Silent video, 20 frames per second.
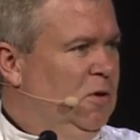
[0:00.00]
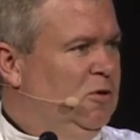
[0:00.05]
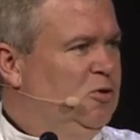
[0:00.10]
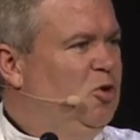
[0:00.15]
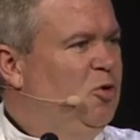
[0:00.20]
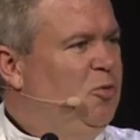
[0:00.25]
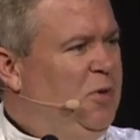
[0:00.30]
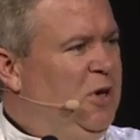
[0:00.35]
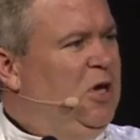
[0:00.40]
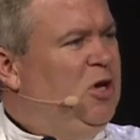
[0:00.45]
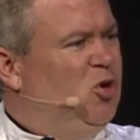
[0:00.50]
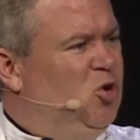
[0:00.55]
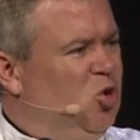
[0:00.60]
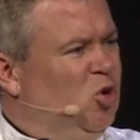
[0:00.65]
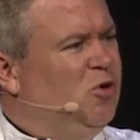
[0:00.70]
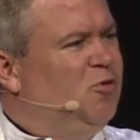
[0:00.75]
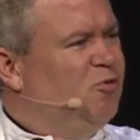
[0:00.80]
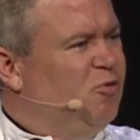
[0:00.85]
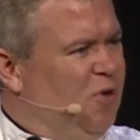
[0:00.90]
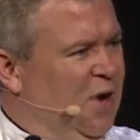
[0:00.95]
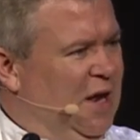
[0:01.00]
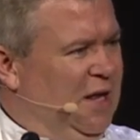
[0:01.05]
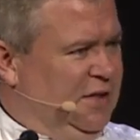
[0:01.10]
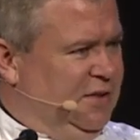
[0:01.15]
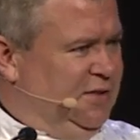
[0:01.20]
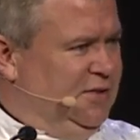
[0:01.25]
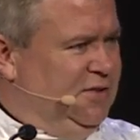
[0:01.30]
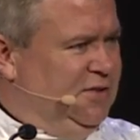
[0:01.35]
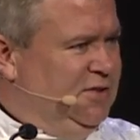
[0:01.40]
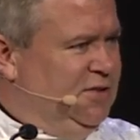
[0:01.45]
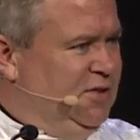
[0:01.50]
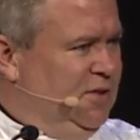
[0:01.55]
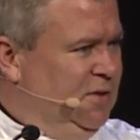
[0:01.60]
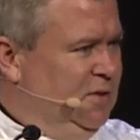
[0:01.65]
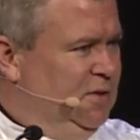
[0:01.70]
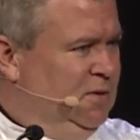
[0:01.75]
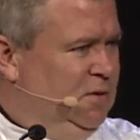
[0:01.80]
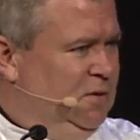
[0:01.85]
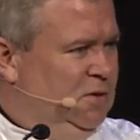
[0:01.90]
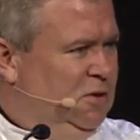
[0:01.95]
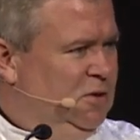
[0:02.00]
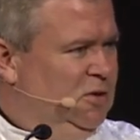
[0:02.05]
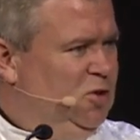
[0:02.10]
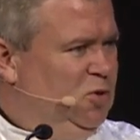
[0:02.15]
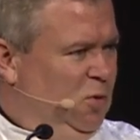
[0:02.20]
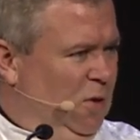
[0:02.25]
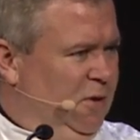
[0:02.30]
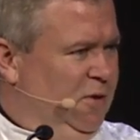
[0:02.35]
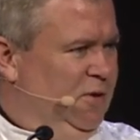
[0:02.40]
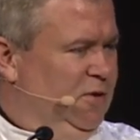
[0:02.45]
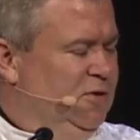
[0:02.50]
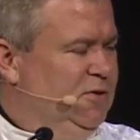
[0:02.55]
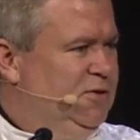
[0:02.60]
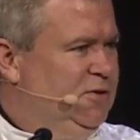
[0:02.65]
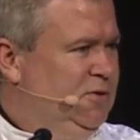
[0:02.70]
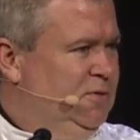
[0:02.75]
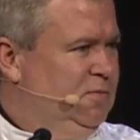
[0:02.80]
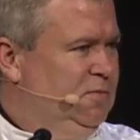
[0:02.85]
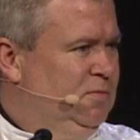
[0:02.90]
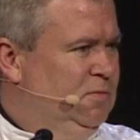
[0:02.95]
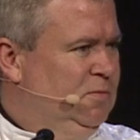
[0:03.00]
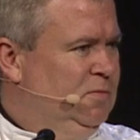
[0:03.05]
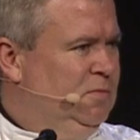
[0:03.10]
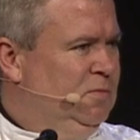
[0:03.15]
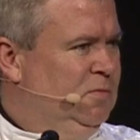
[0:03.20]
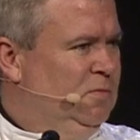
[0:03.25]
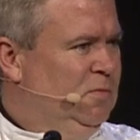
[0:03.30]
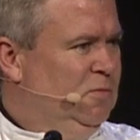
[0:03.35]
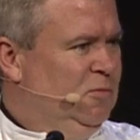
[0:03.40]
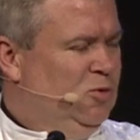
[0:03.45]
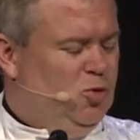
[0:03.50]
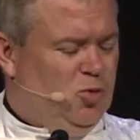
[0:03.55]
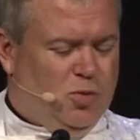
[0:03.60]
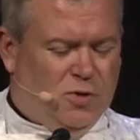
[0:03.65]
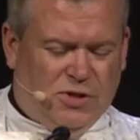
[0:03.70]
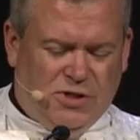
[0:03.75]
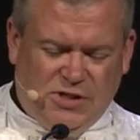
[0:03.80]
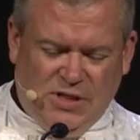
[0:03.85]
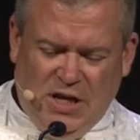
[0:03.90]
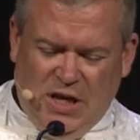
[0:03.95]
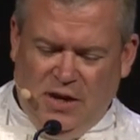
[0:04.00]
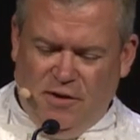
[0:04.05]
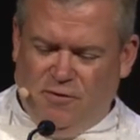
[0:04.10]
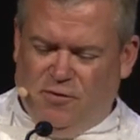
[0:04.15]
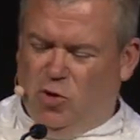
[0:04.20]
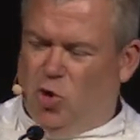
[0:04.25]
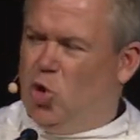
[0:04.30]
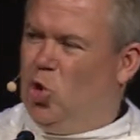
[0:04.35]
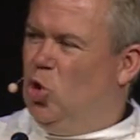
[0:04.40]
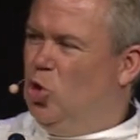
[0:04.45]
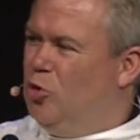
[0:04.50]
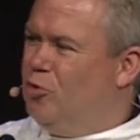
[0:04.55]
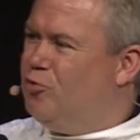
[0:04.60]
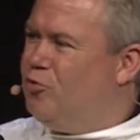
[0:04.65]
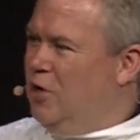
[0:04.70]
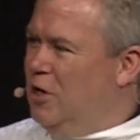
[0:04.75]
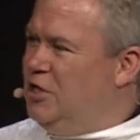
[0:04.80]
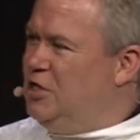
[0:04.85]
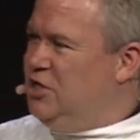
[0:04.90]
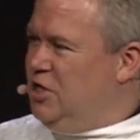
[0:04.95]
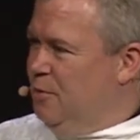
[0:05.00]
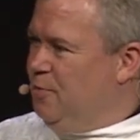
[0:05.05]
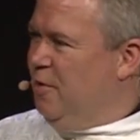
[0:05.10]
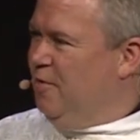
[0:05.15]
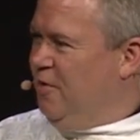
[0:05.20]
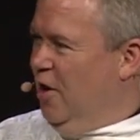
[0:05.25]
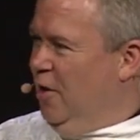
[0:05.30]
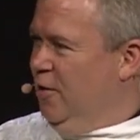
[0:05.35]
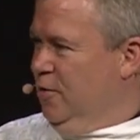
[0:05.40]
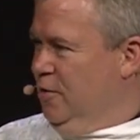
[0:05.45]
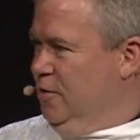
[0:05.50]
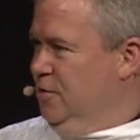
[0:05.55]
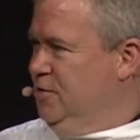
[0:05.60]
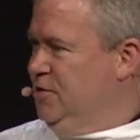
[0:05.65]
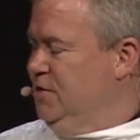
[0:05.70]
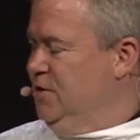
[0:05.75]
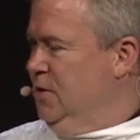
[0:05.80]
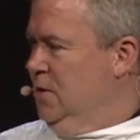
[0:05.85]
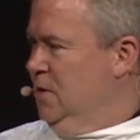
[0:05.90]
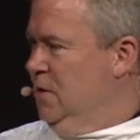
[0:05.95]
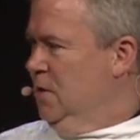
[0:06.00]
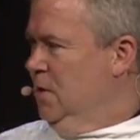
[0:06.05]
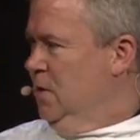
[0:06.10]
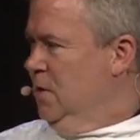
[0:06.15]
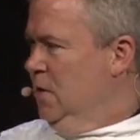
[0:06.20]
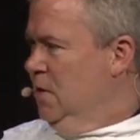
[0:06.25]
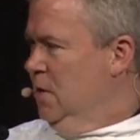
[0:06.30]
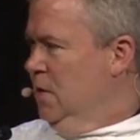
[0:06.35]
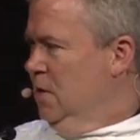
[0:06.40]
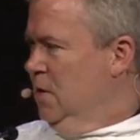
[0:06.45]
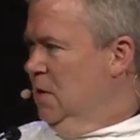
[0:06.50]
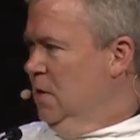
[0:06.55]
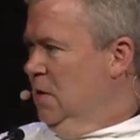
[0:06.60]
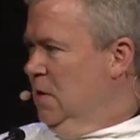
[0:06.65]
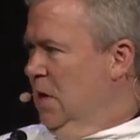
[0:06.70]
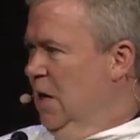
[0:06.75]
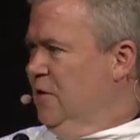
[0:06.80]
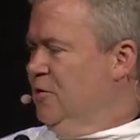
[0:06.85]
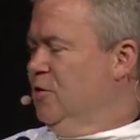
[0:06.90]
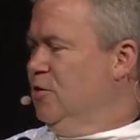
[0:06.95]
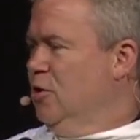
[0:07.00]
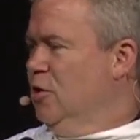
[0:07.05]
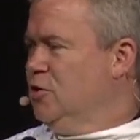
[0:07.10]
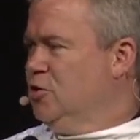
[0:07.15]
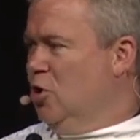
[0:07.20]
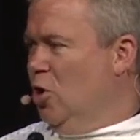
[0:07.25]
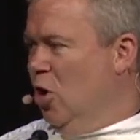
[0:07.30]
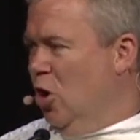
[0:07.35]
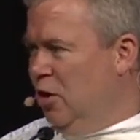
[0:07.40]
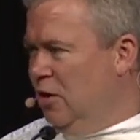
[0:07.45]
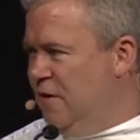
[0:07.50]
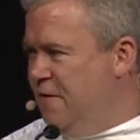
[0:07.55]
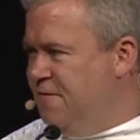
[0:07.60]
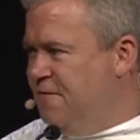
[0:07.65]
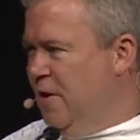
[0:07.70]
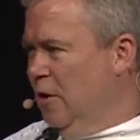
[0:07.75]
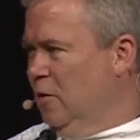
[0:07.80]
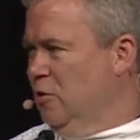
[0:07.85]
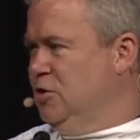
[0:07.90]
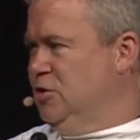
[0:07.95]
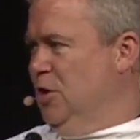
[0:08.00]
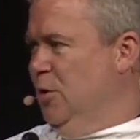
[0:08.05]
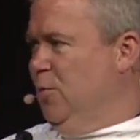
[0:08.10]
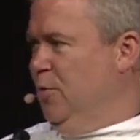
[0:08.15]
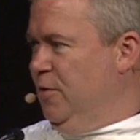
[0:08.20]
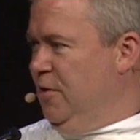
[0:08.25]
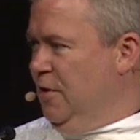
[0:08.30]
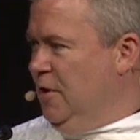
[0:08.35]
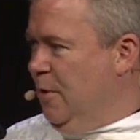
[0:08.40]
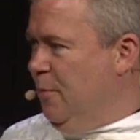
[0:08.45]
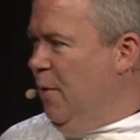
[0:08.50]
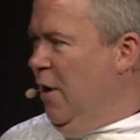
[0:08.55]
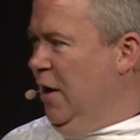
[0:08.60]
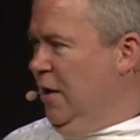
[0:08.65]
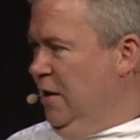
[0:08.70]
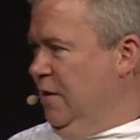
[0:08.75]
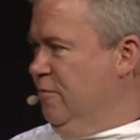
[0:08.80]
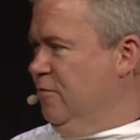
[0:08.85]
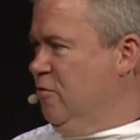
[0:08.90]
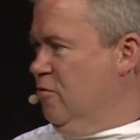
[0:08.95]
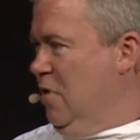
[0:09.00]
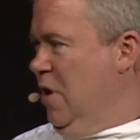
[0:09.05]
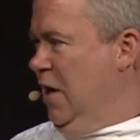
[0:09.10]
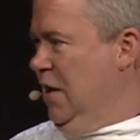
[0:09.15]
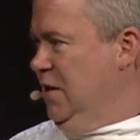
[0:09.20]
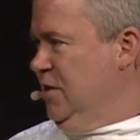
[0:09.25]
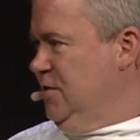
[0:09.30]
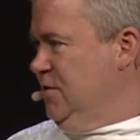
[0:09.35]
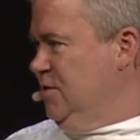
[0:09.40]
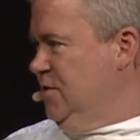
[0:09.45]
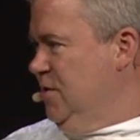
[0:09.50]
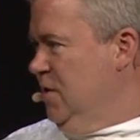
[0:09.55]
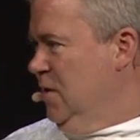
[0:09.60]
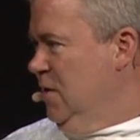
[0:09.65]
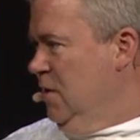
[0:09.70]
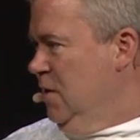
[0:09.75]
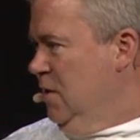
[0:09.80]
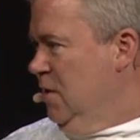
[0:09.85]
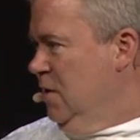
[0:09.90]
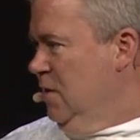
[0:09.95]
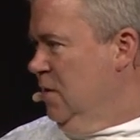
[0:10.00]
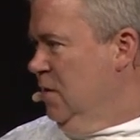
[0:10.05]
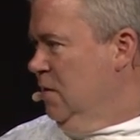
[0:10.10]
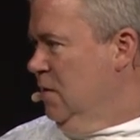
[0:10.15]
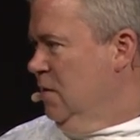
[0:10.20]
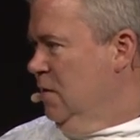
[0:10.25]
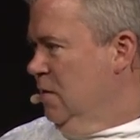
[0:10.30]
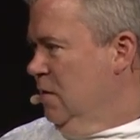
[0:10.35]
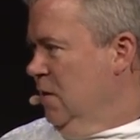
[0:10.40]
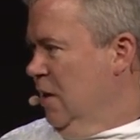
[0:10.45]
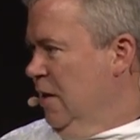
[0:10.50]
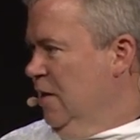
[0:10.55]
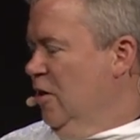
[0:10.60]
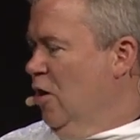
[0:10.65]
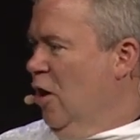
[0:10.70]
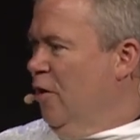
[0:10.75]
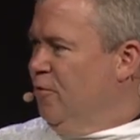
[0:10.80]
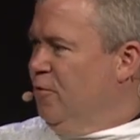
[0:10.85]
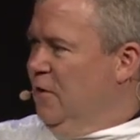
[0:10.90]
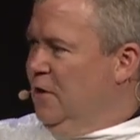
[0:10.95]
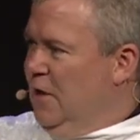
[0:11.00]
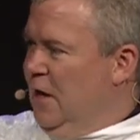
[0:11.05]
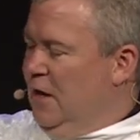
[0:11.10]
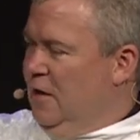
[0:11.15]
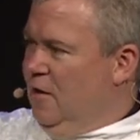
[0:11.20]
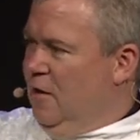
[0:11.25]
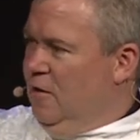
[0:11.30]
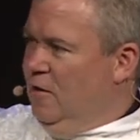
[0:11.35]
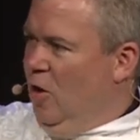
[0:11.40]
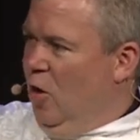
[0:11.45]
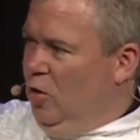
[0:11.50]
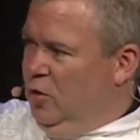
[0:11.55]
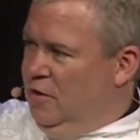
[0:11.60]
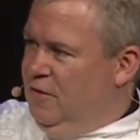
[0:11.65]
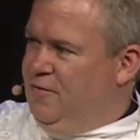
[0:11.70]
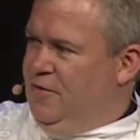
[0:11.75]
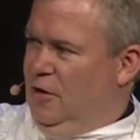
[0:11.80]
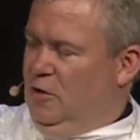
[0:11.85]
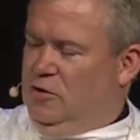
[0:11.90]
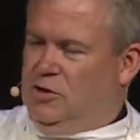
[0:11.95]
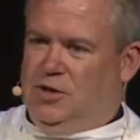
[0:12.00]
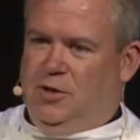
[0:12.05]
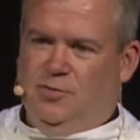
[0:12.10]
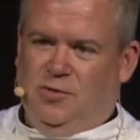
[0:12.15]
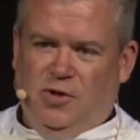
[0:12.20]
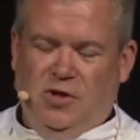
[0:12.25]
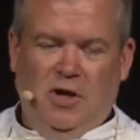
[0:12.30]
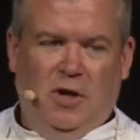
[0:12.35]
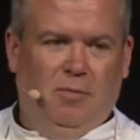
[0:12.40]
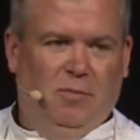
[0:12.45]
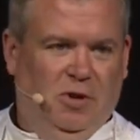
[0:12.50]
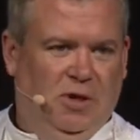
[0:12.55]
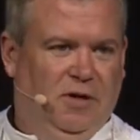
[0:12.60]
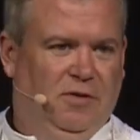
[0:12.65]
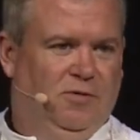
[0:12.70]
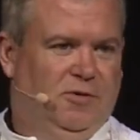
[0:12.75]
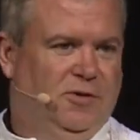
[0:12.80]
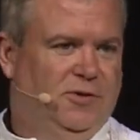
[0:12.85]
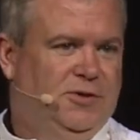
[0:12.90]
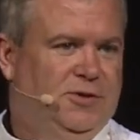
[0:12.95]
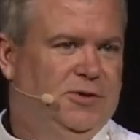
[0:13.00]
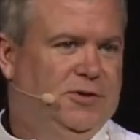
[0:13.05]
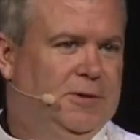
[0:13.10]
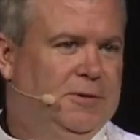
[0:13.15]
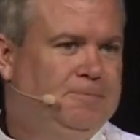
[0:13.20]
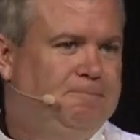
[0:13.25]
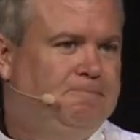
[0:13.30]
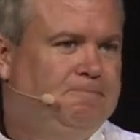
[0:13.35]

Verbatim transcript: to be good friends to others, to receive the good friendship of others, and to nurture holy fellowship within the body of Christ and then offering that holy fellowship to the unbelievers.